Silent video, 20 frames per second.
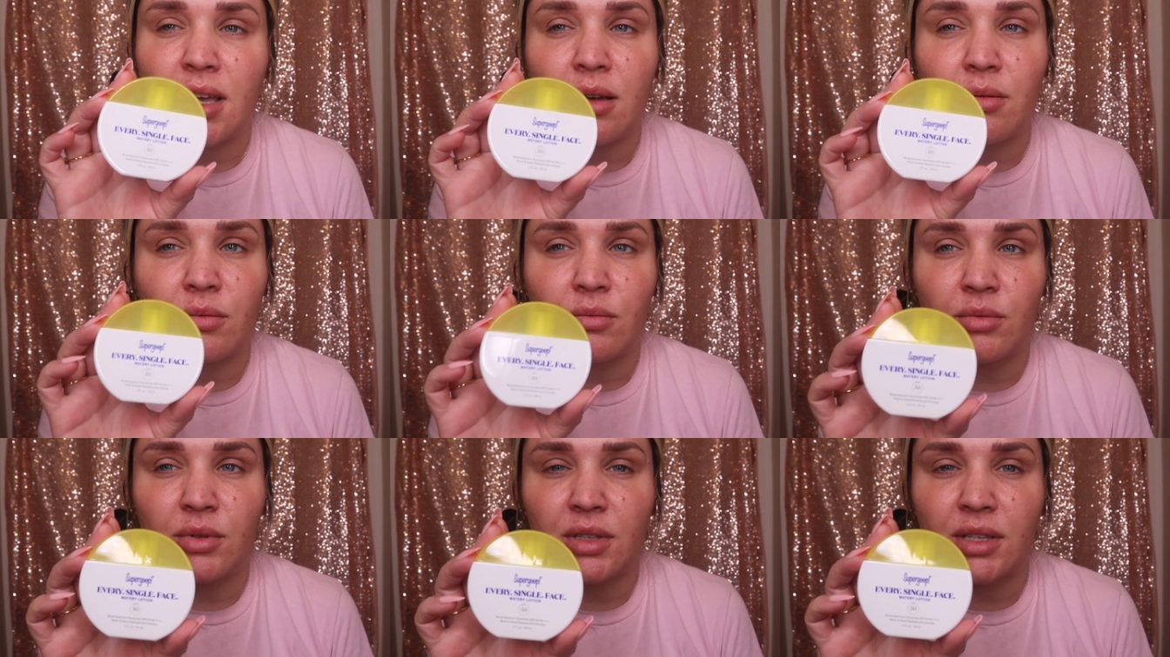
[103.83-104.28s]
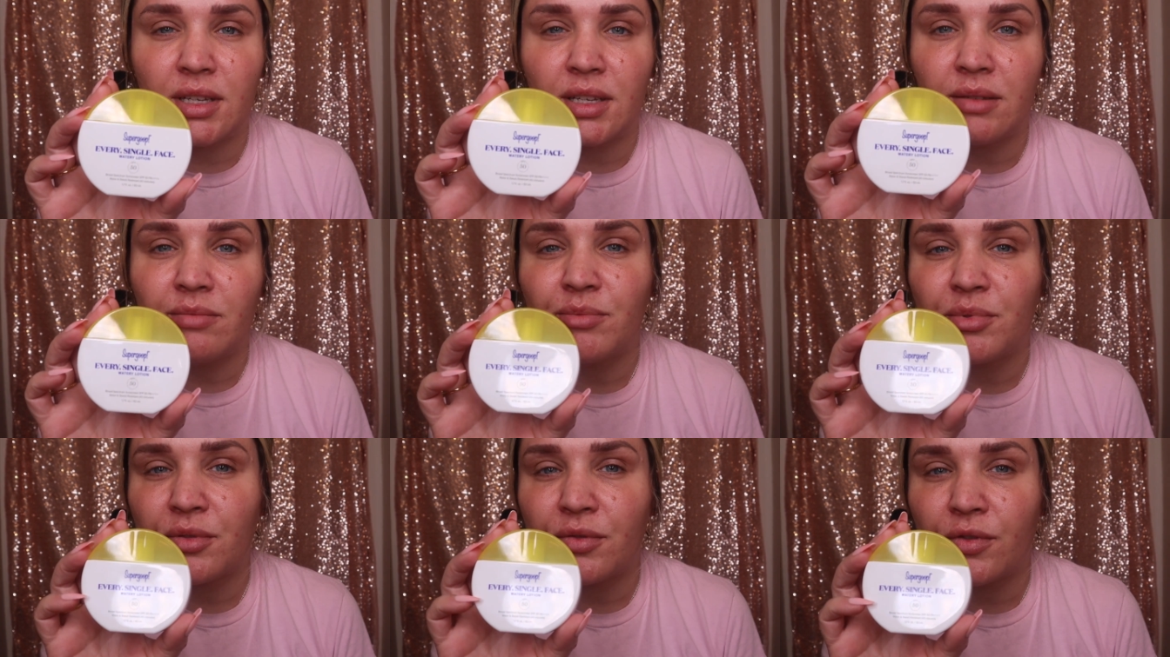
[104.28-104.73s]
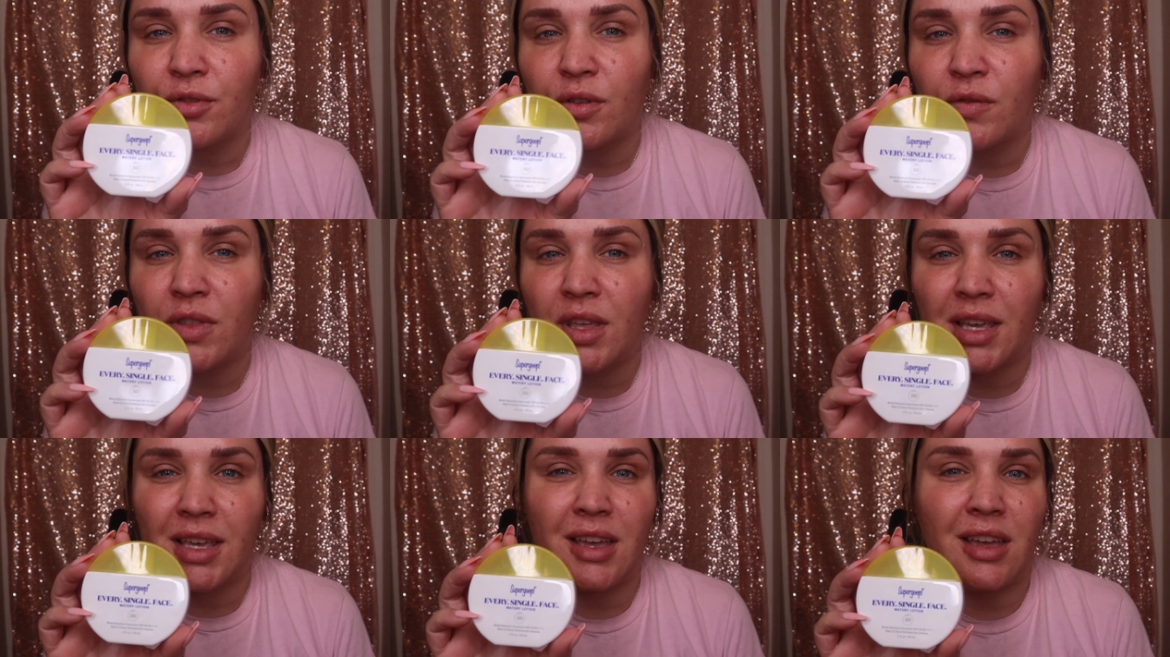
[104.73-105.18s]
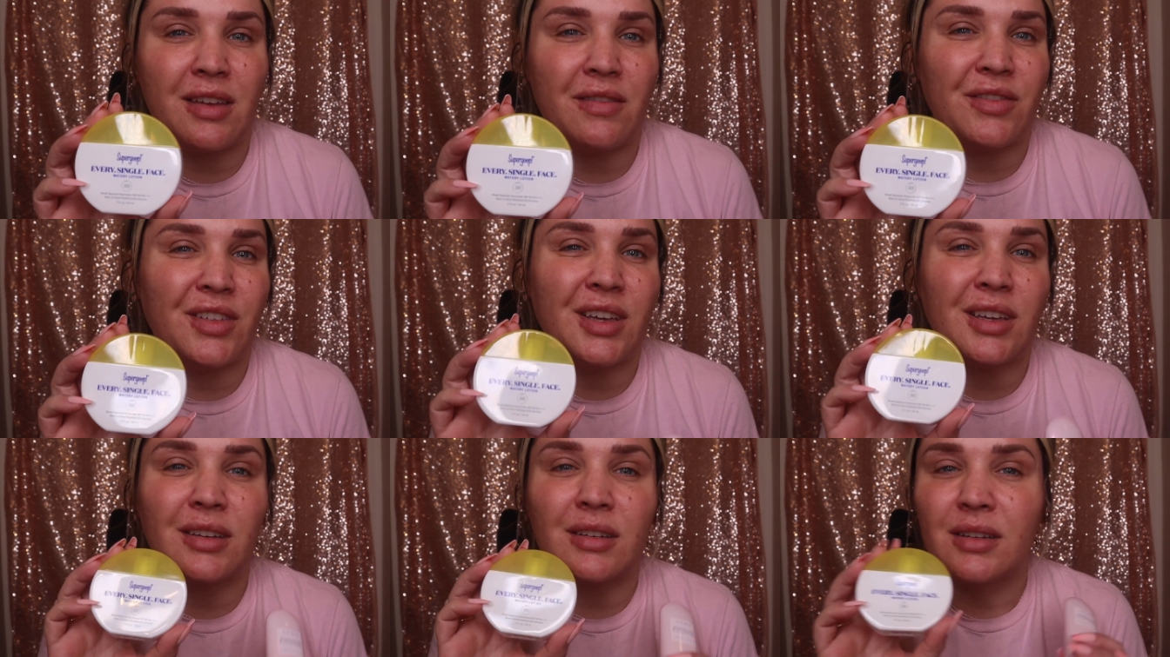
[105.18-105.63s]
I would really prefer if they
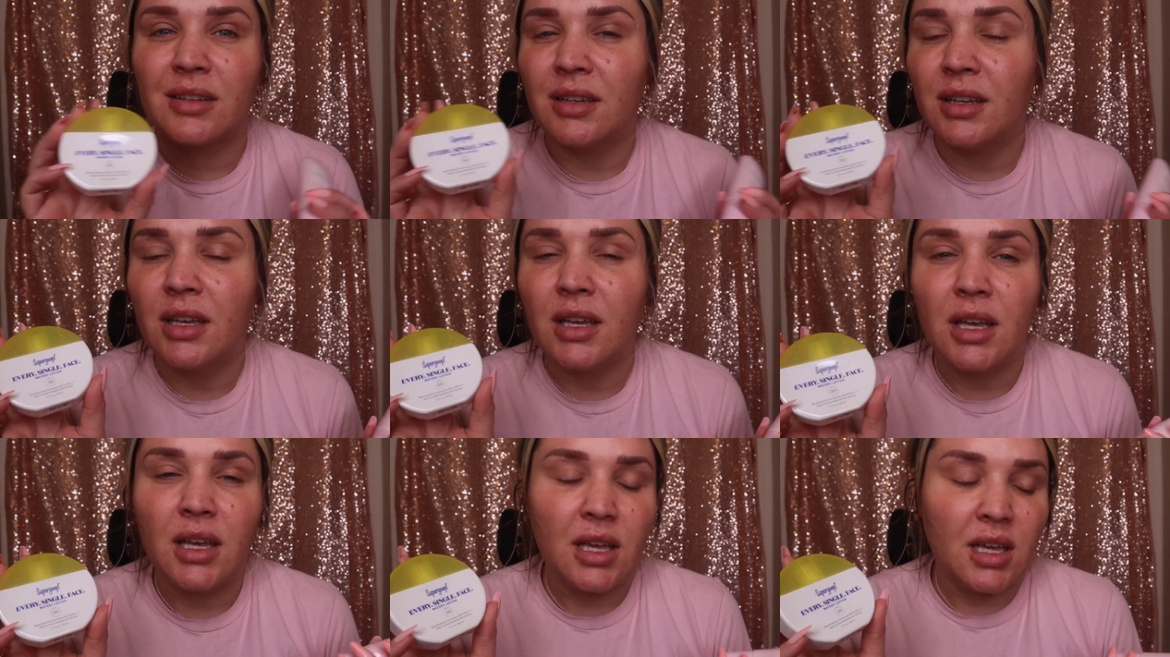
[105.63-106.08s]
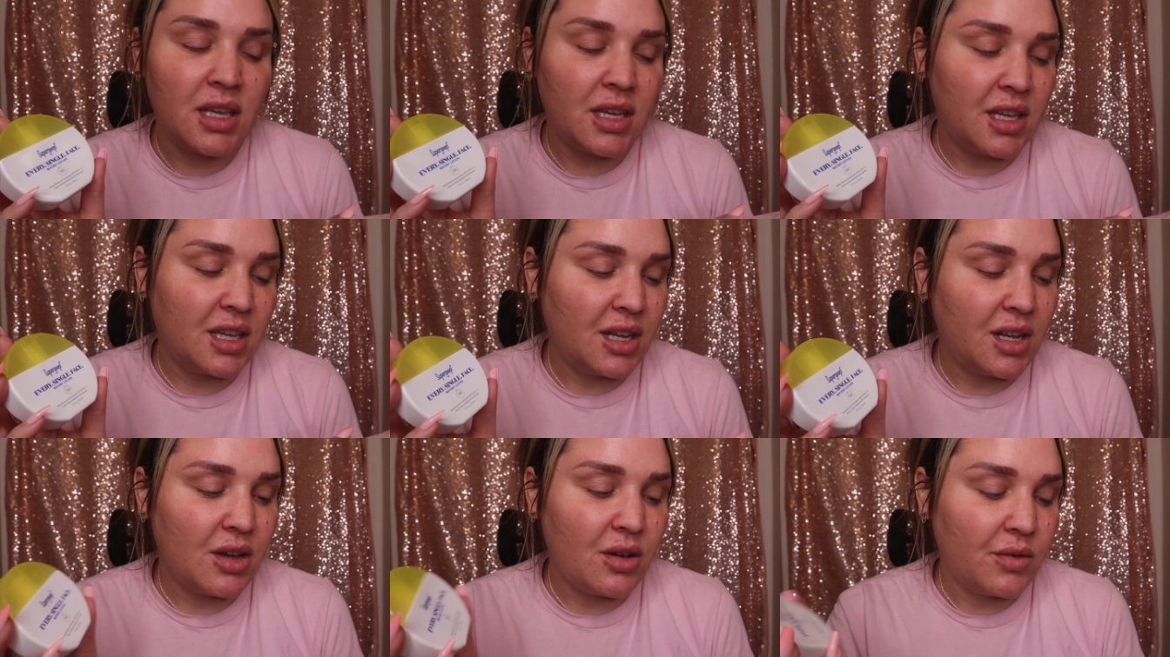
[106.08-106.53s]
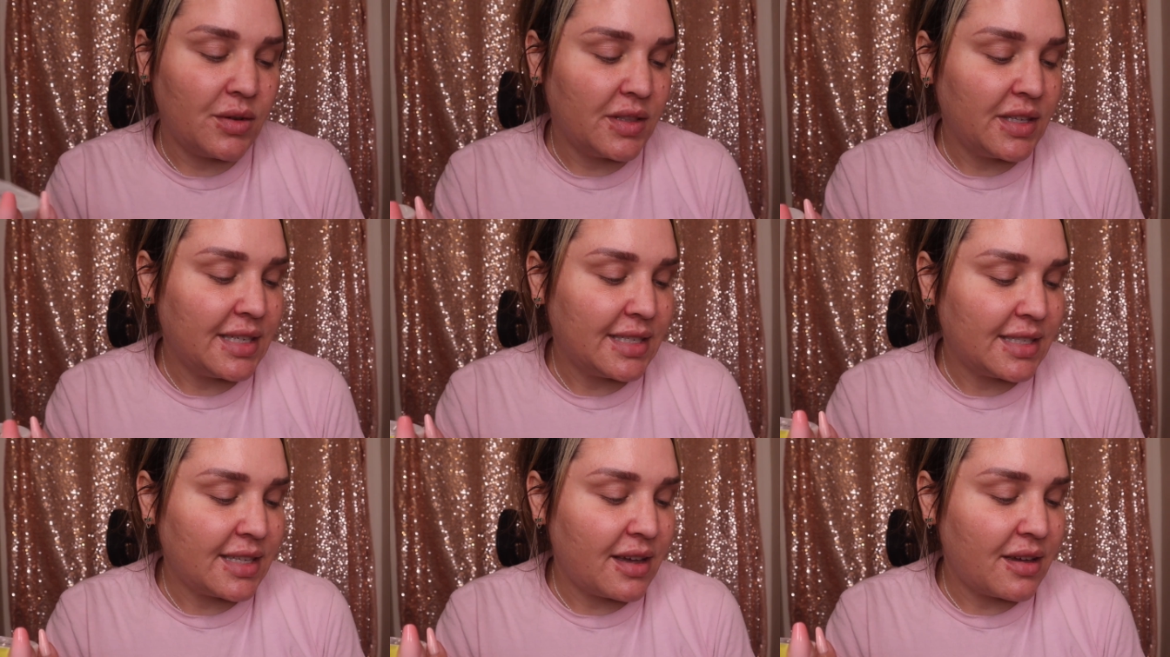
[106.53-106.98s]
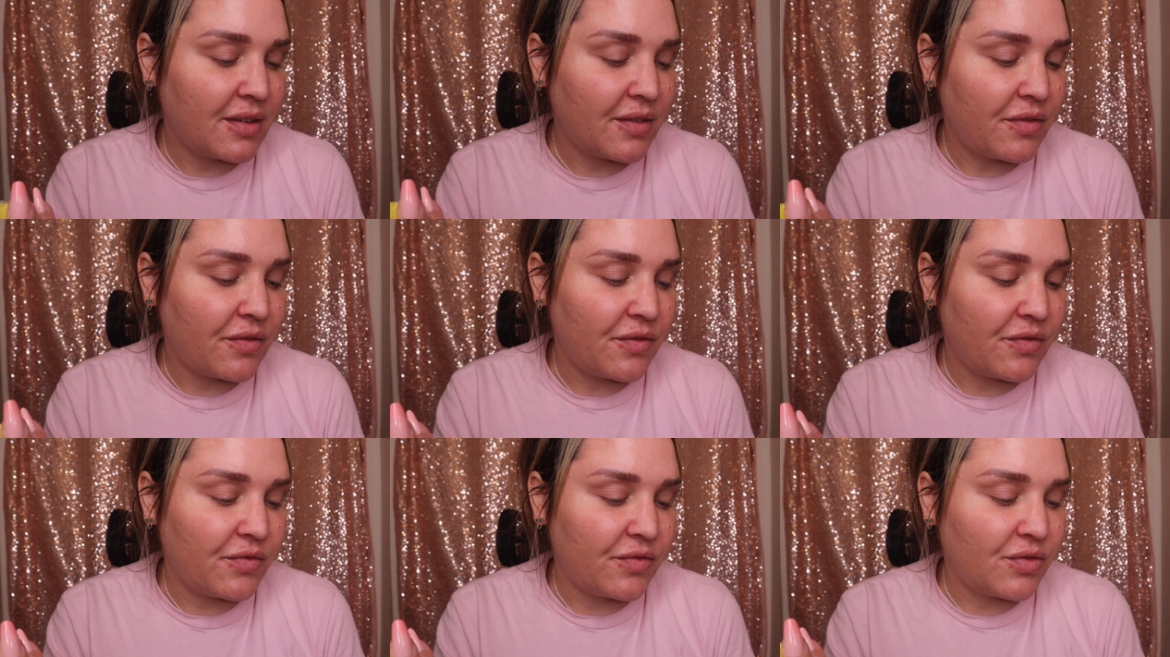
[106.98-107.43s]
gave like, you know, at least like
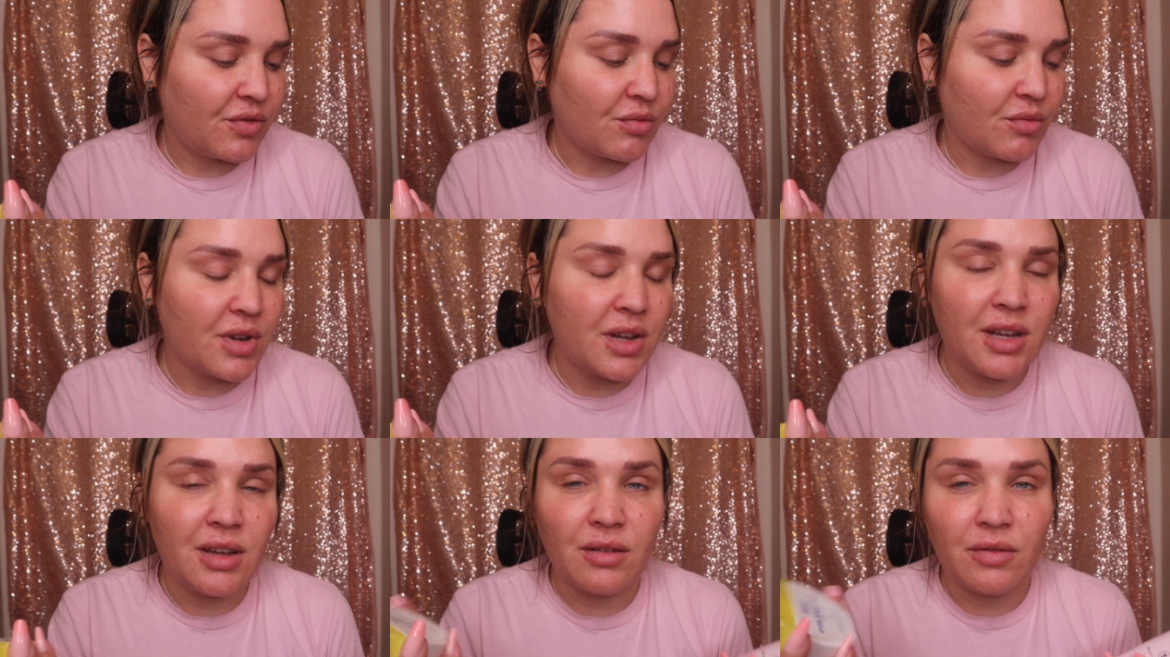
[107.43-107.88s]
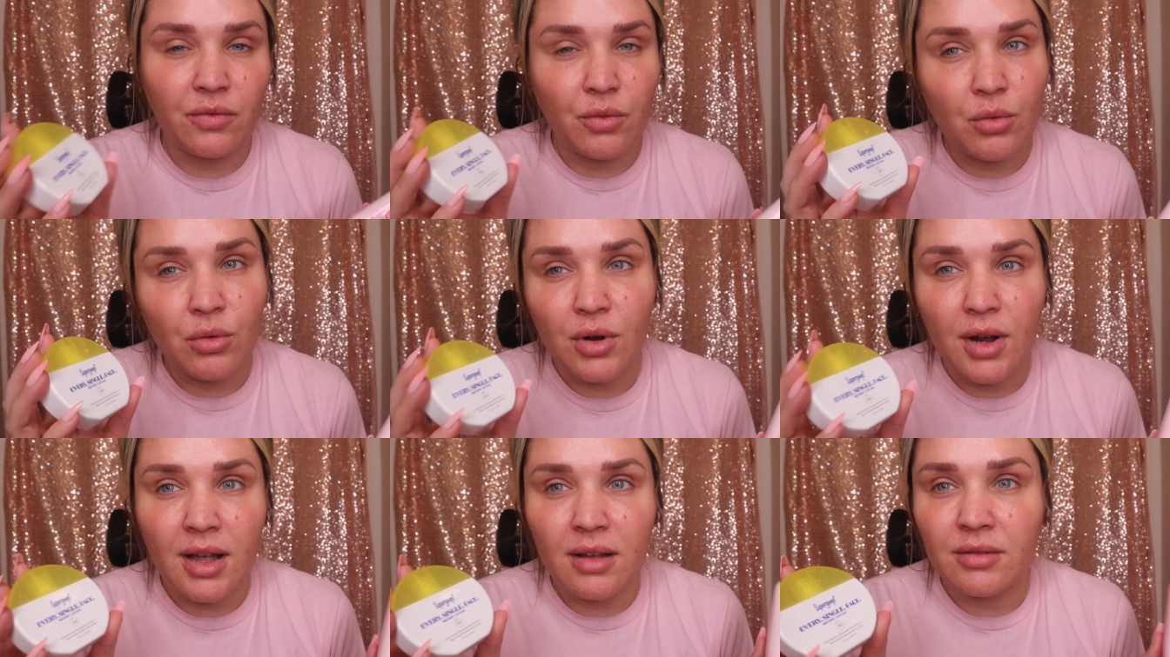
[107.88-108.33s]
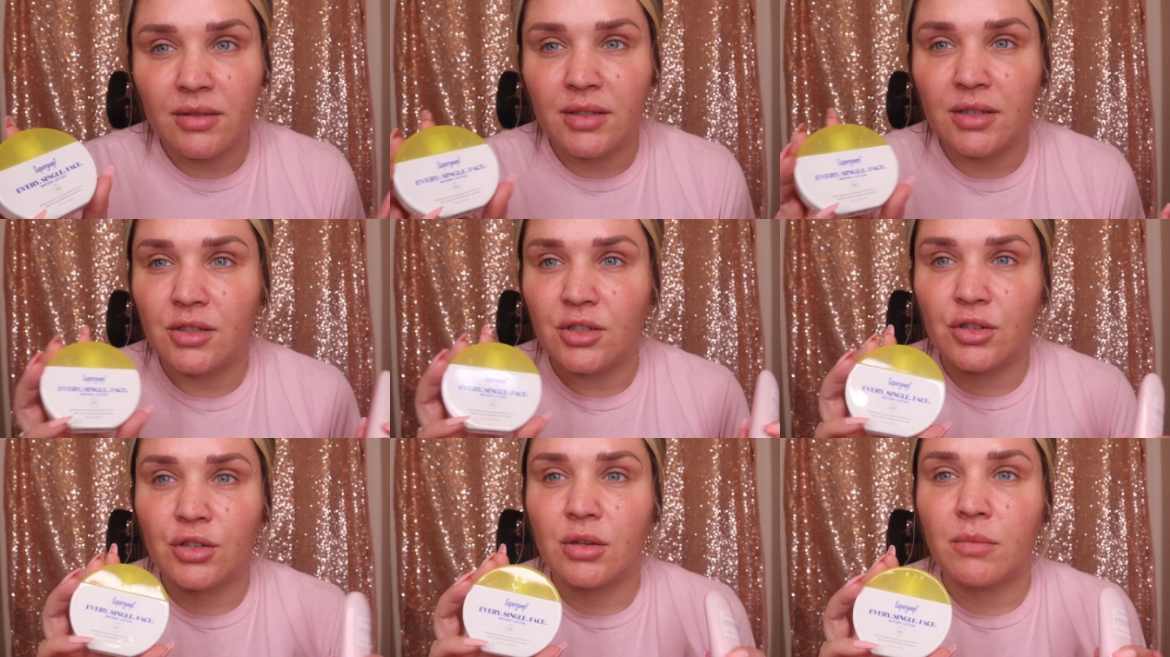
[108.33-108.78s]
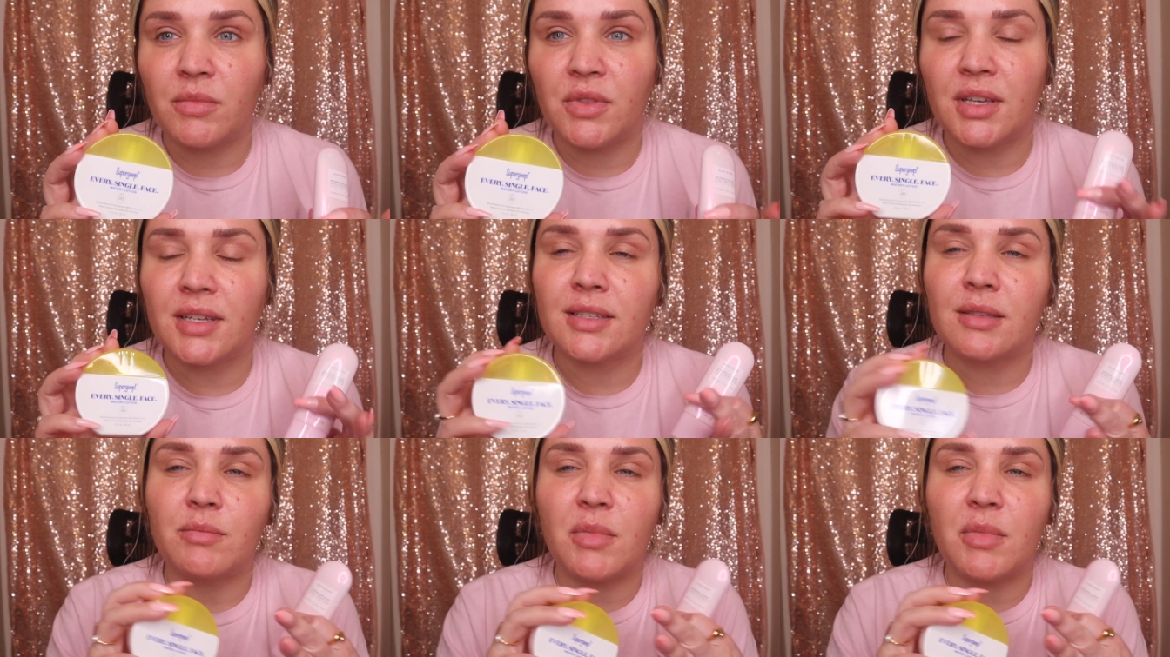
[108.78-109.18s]
three or four ounces or something.